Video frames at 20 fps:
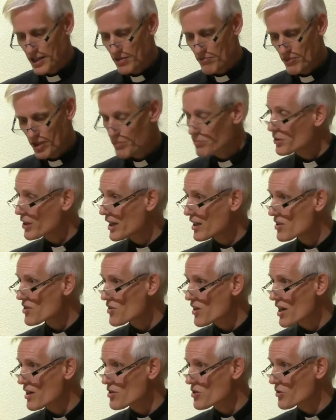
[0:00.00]
My
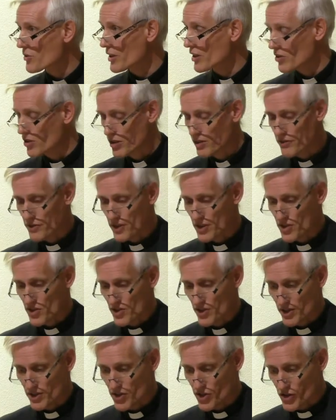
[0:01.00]
predecessor in office,
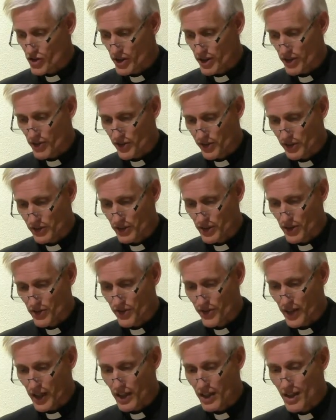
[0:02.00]
Dr. Jonathan
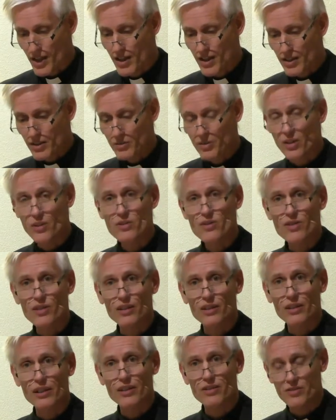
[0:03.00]
Grothe, wrote a
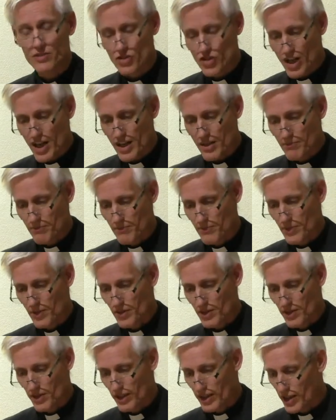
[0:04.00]
little gem
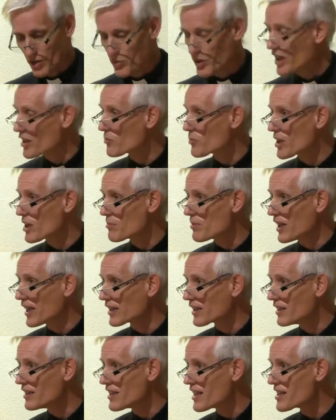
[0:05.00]
that I read way
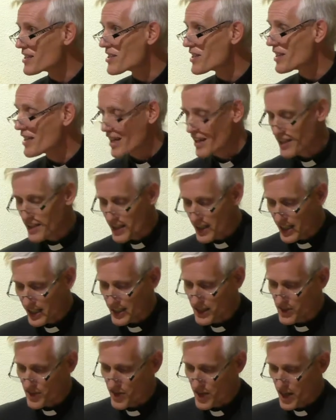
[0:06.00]
back in
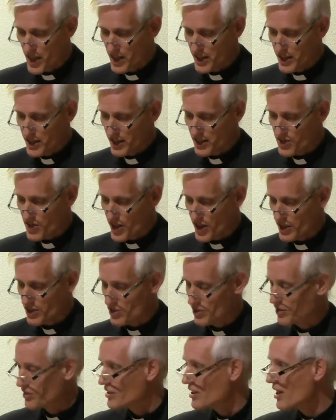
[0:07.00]
1988
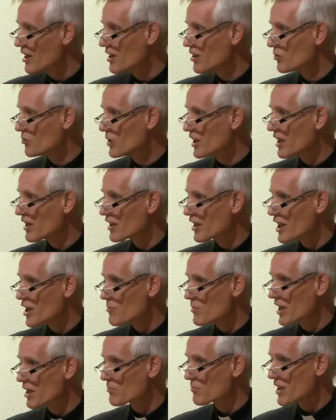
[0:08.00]
entitled
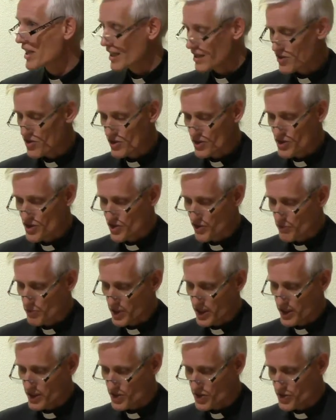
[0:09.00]
Reclaiming Patterns of
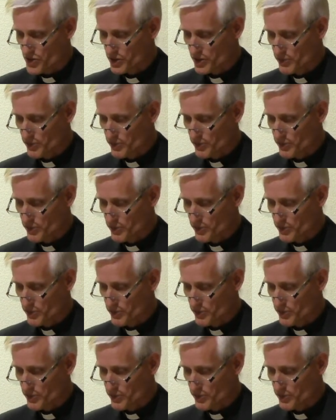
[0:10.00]
Pastoral